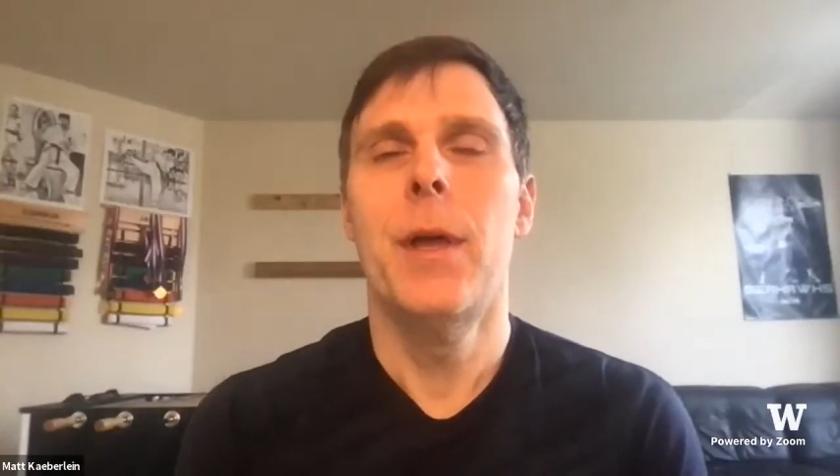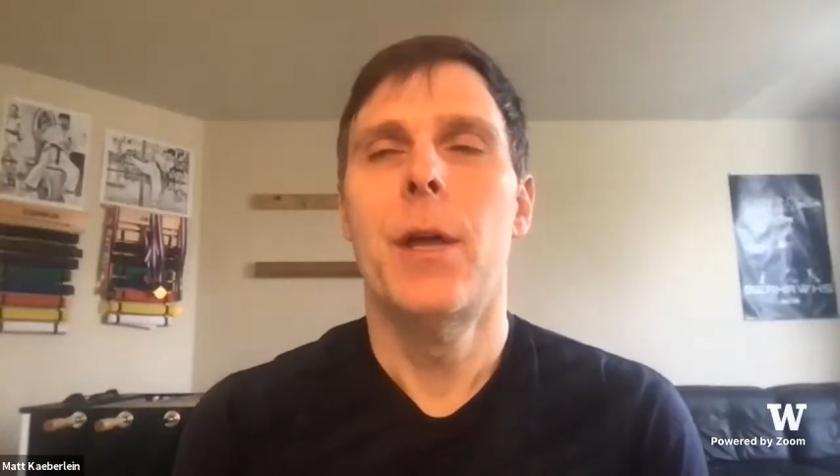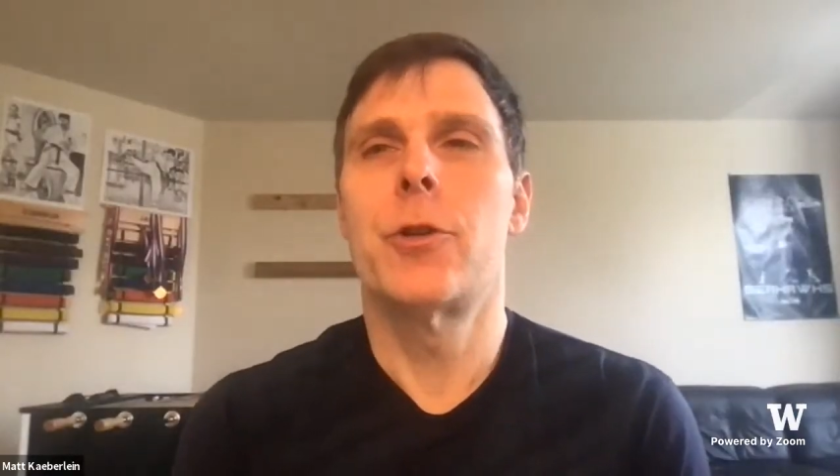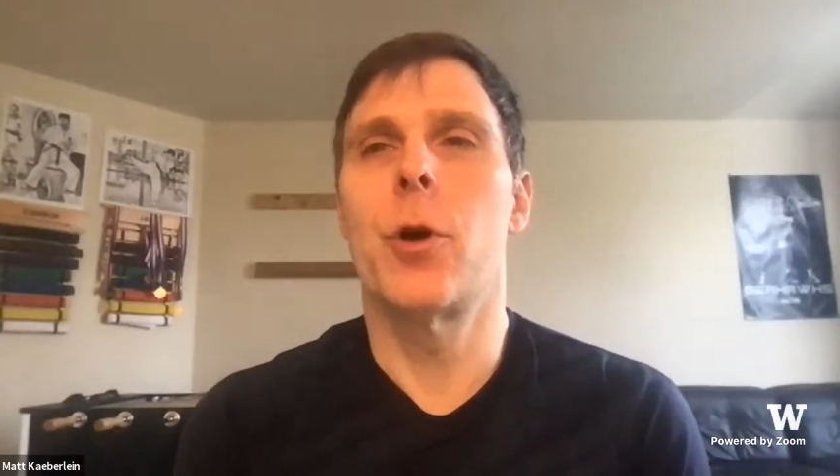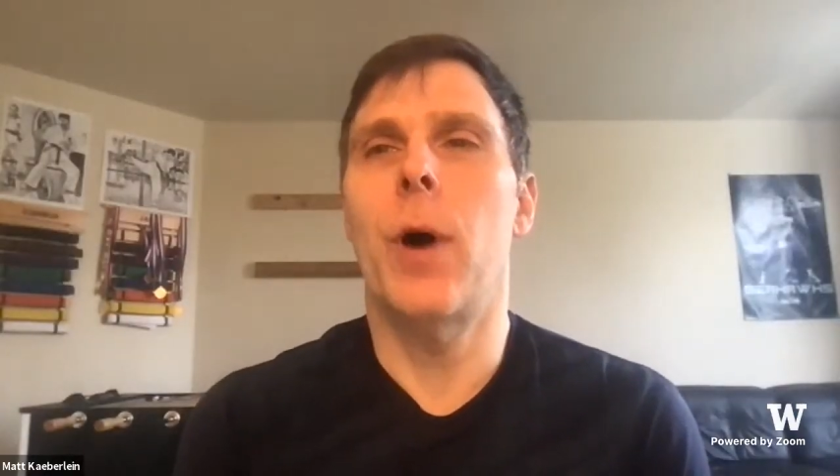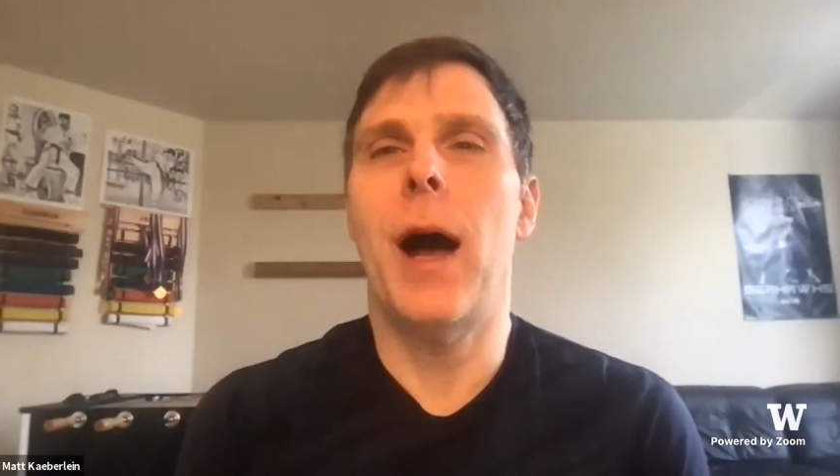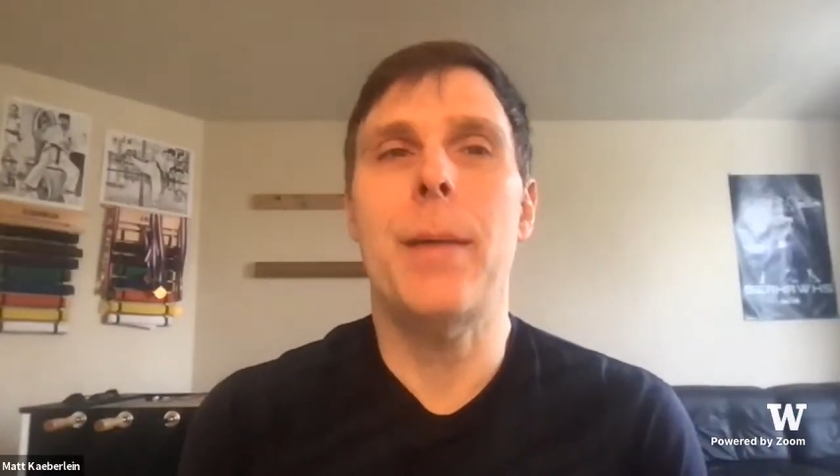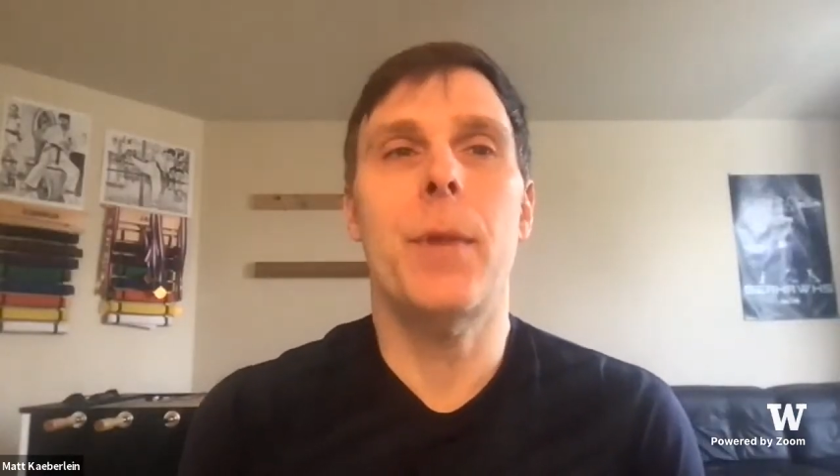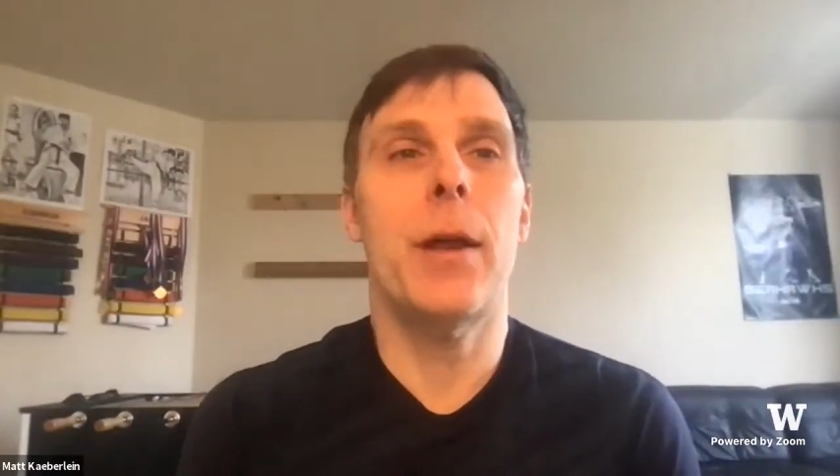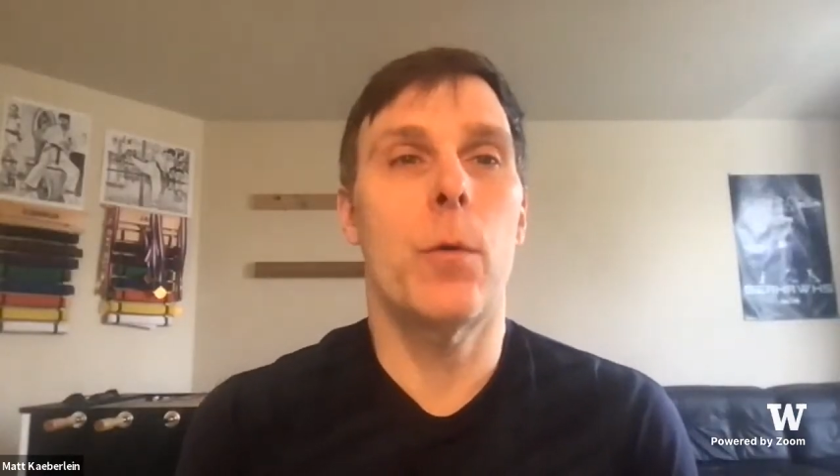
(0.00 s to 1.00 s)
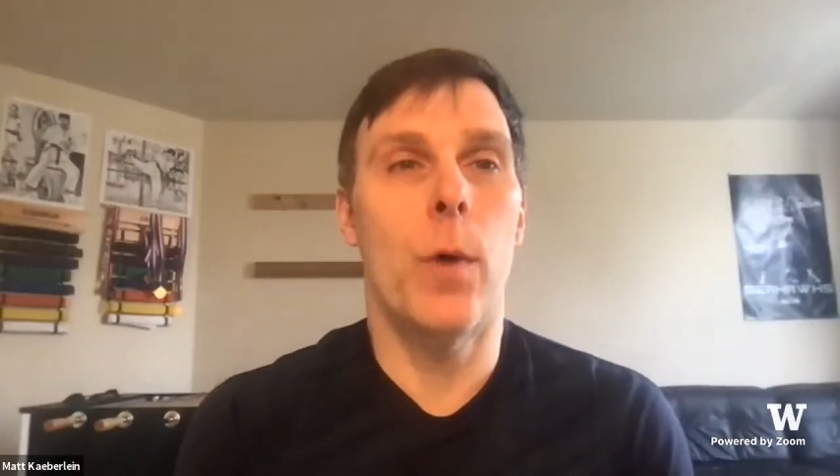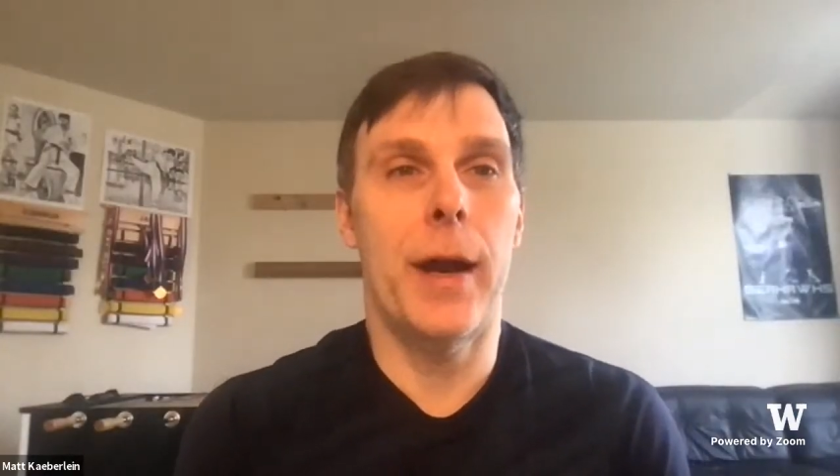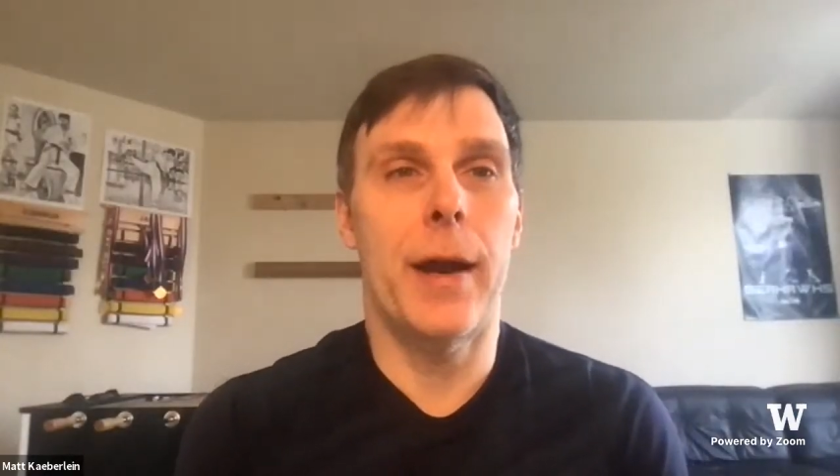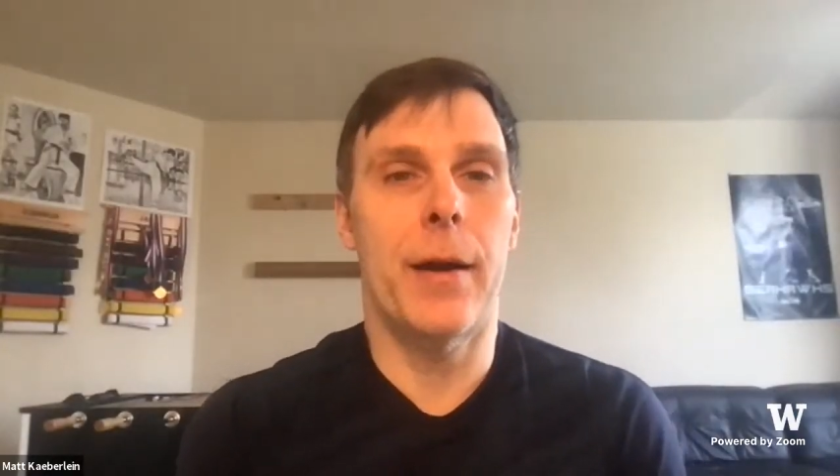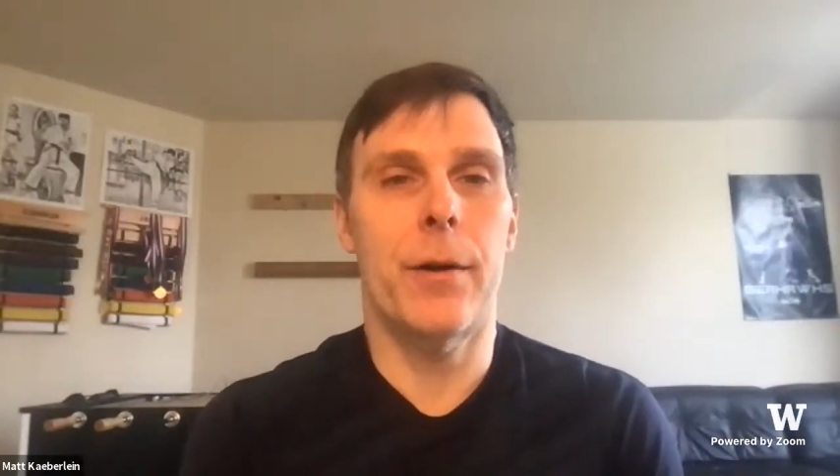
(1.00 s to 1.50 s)
So I'm not
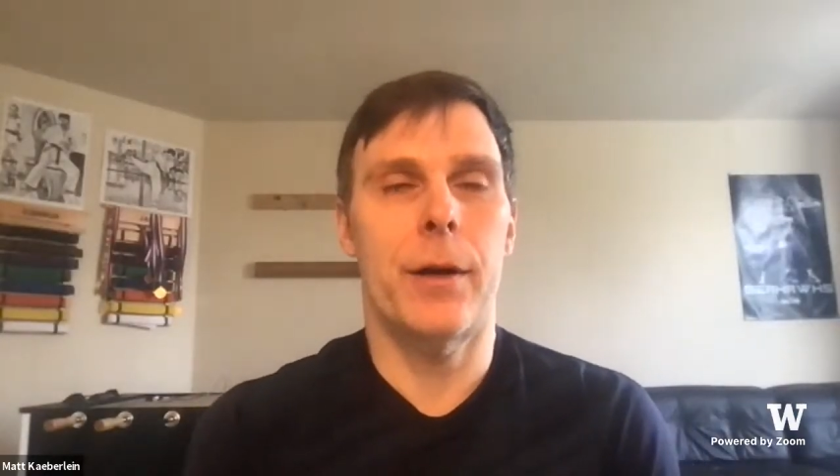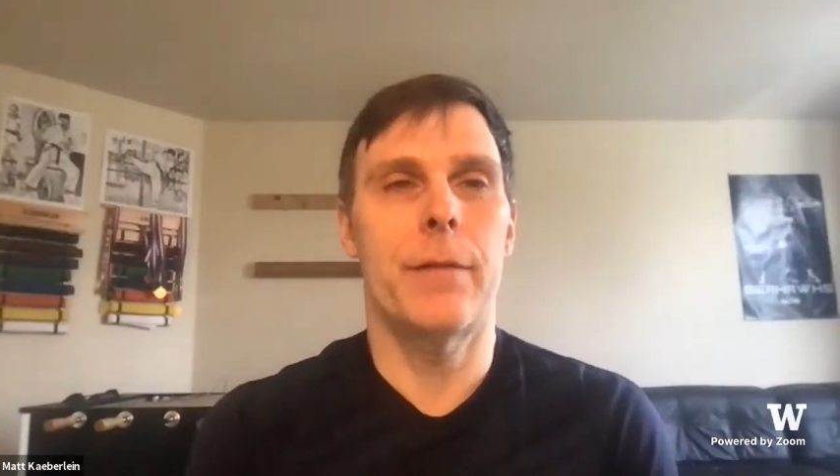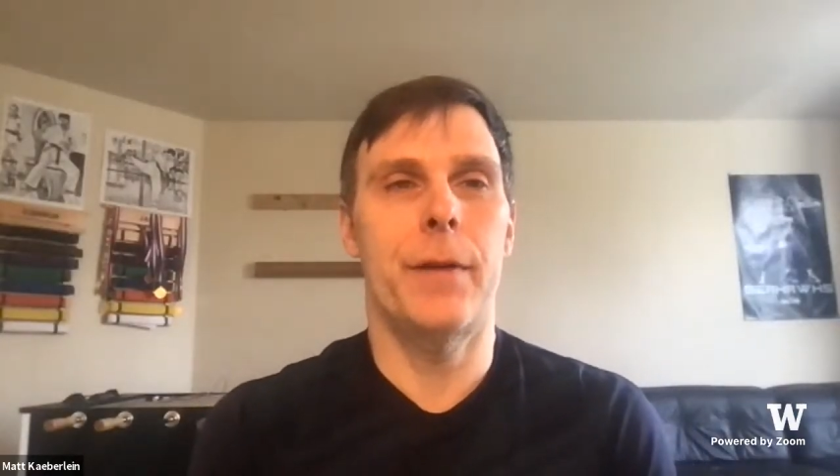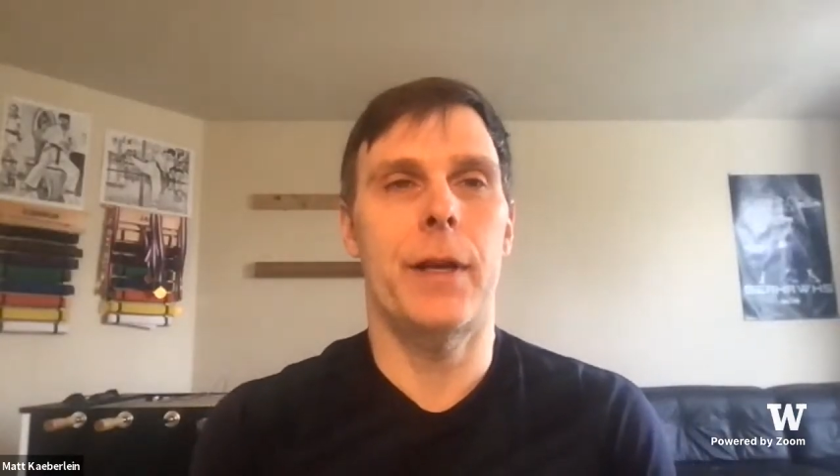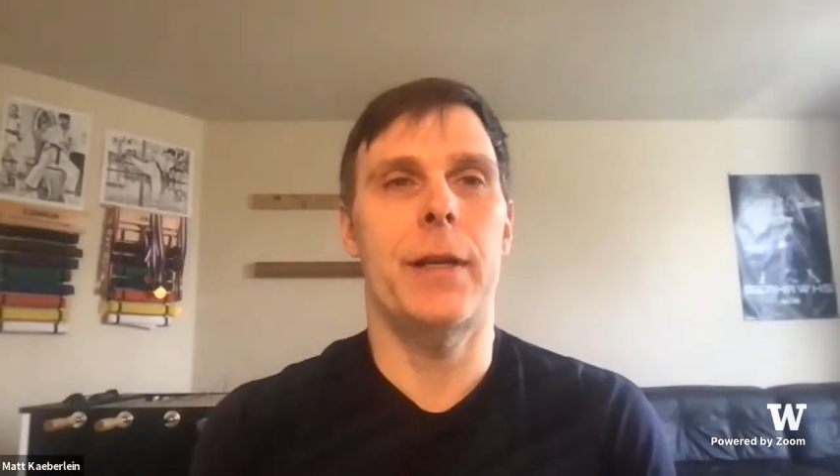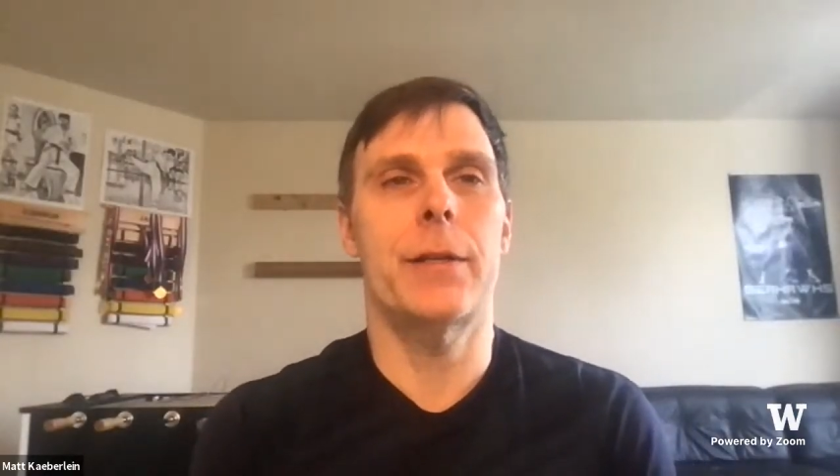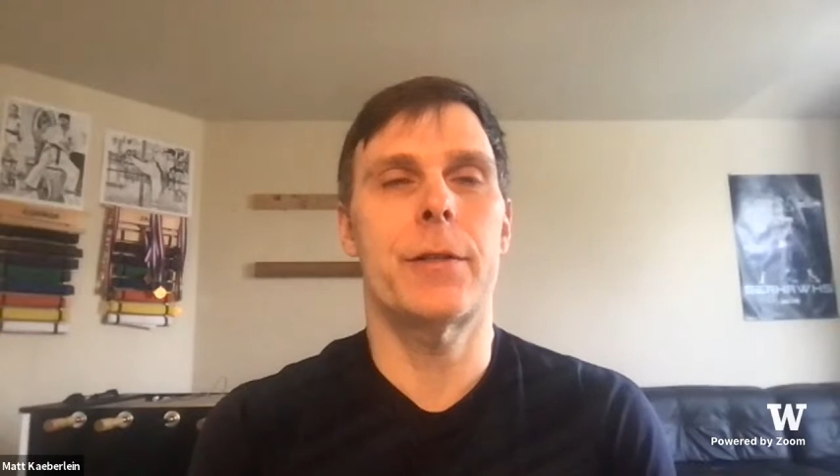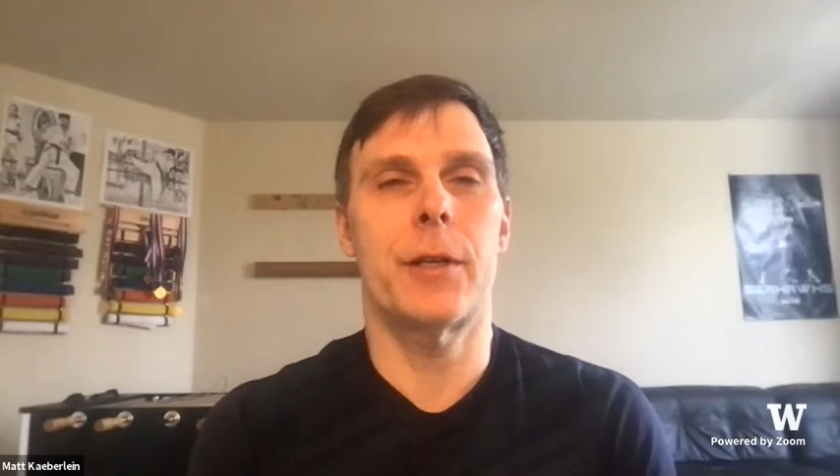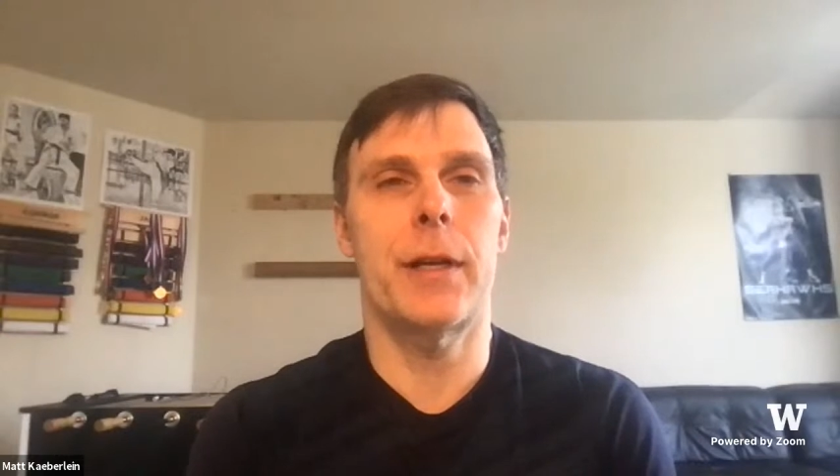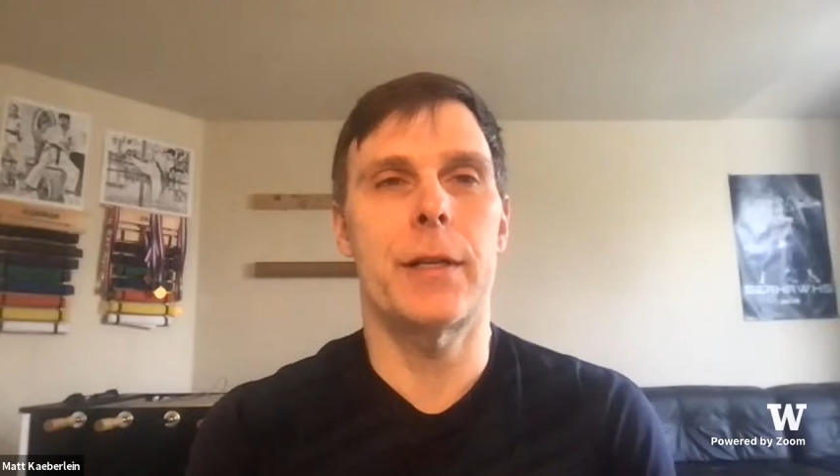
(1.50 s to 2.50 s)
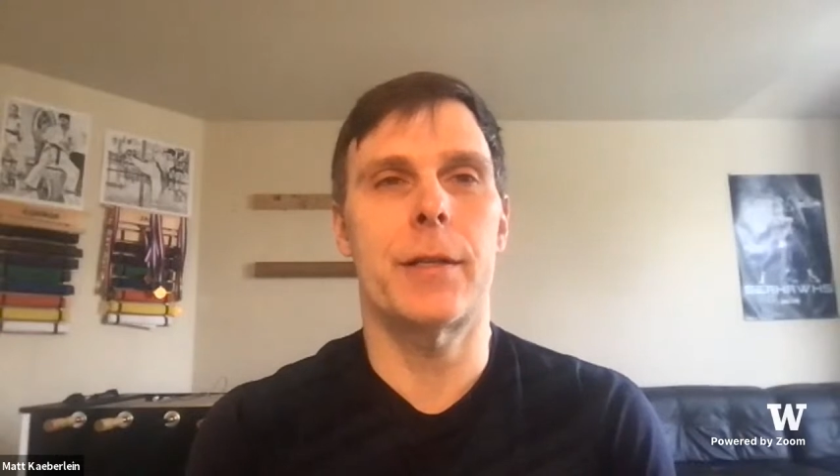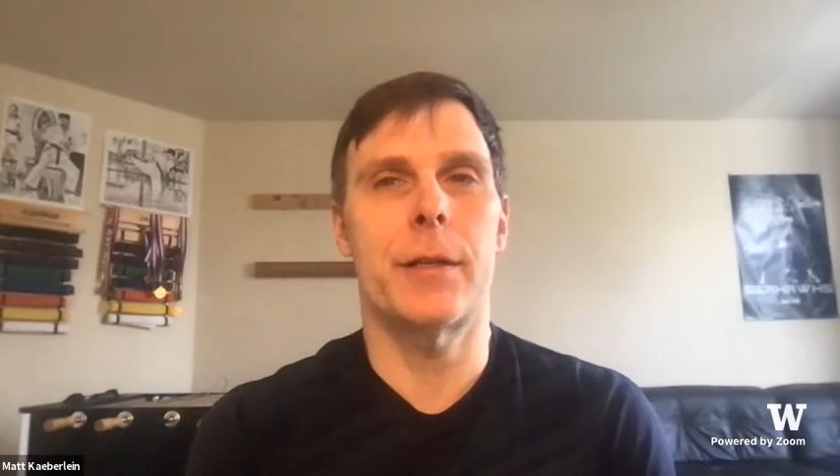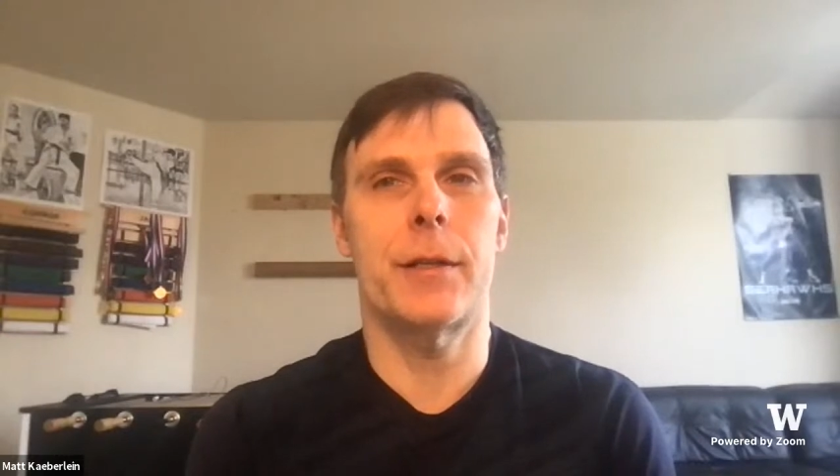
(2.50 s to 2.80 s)
aware of any studies